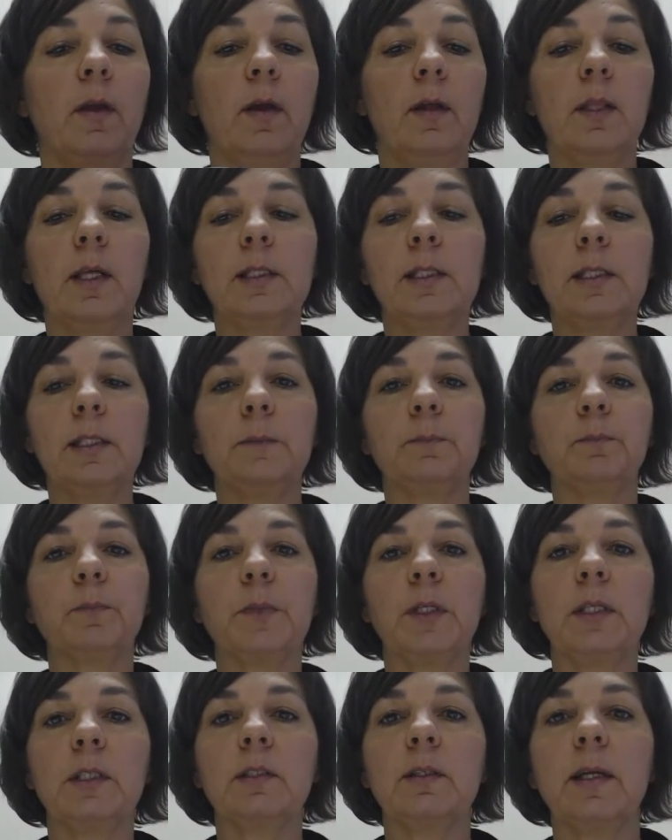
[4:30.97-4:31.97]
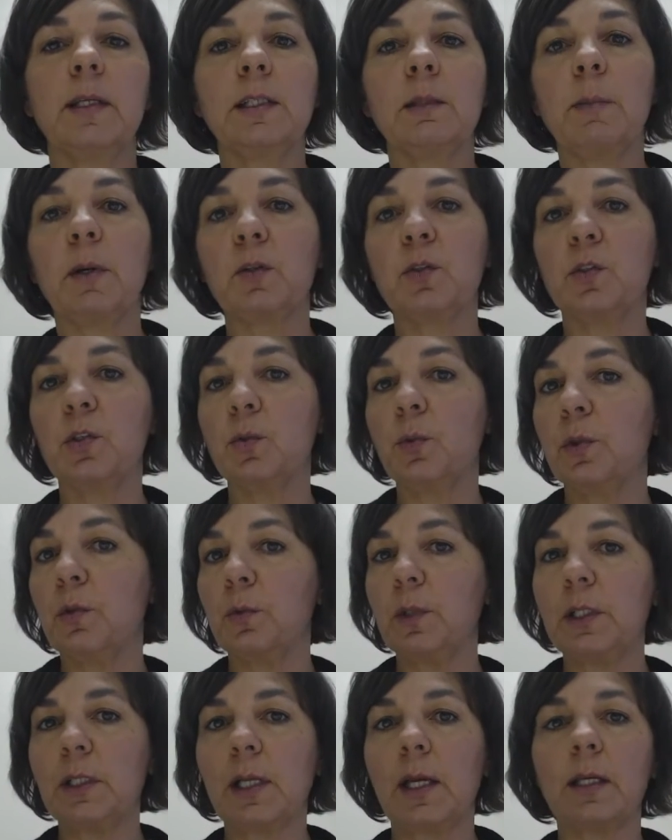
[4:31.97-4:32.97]
And that's it. It takes about 2 or
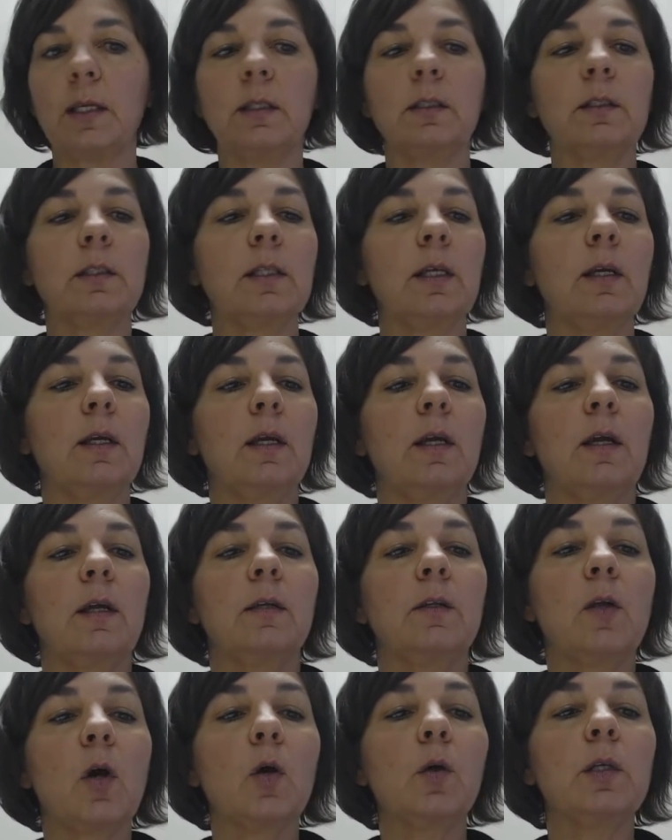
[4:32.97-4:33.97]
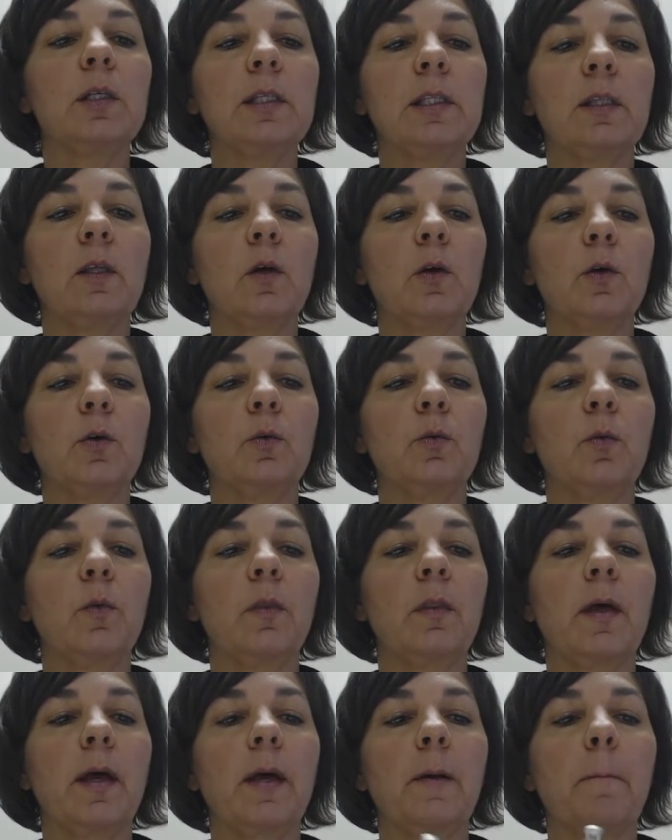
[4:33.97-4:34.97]
3 seconds. Notice,
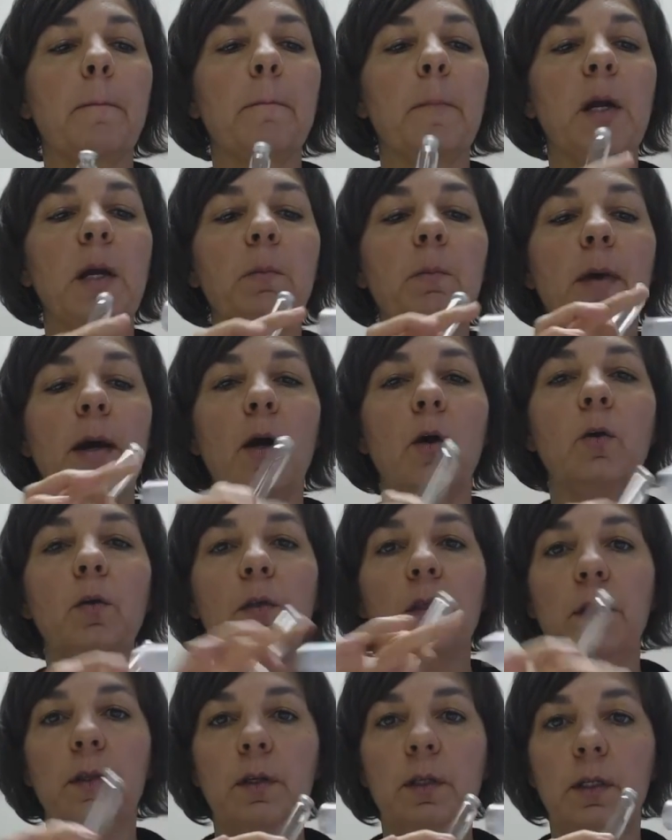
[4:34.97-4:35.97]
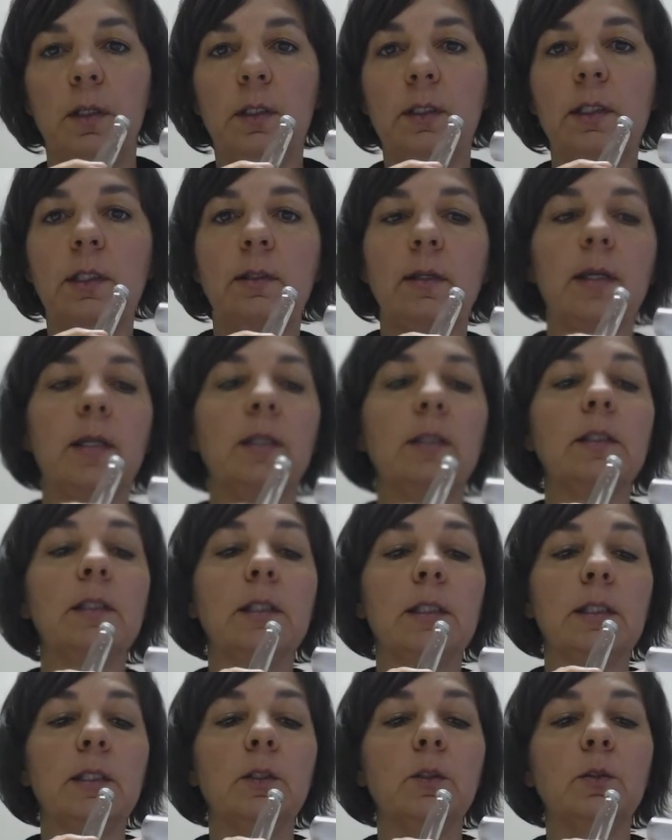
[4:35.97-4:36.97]
though, that my mouth is staying
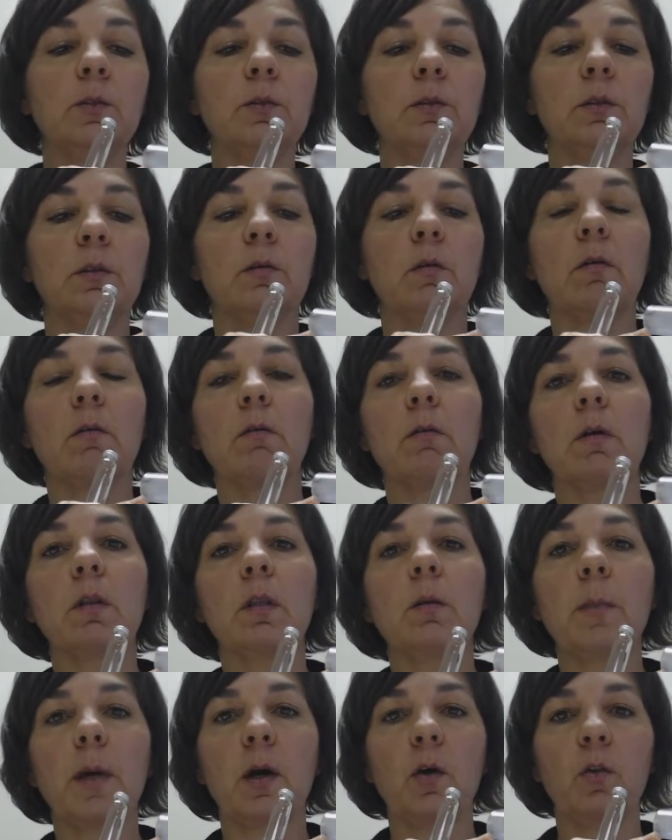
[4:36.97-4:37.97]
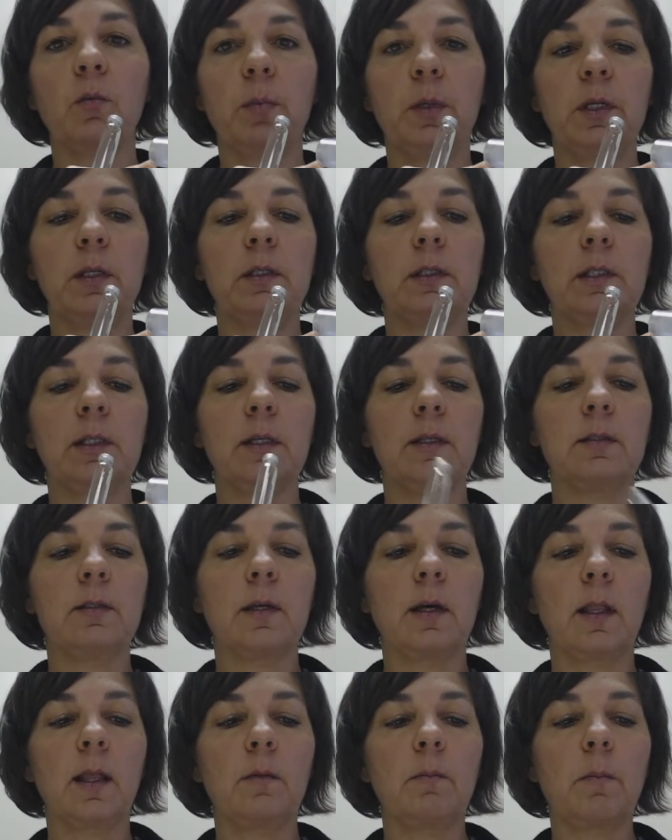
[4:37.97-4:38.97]
sealed on the mouthpiece
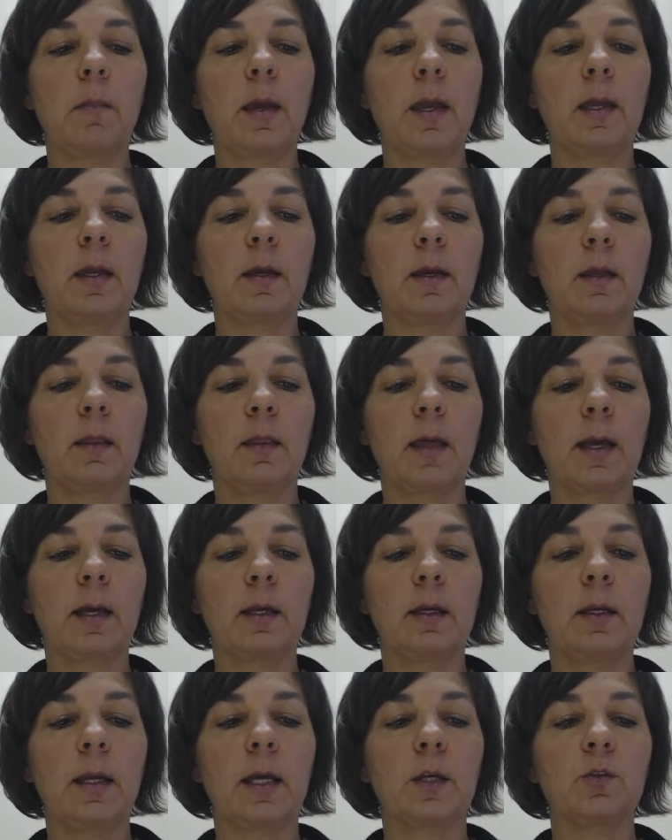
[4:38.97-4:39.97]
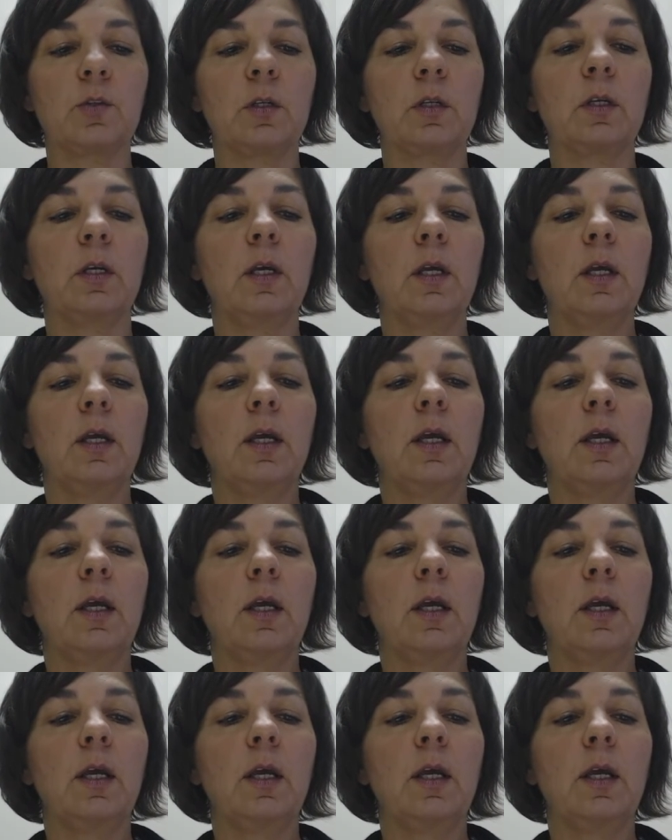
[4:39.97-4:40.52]
until I make that connection.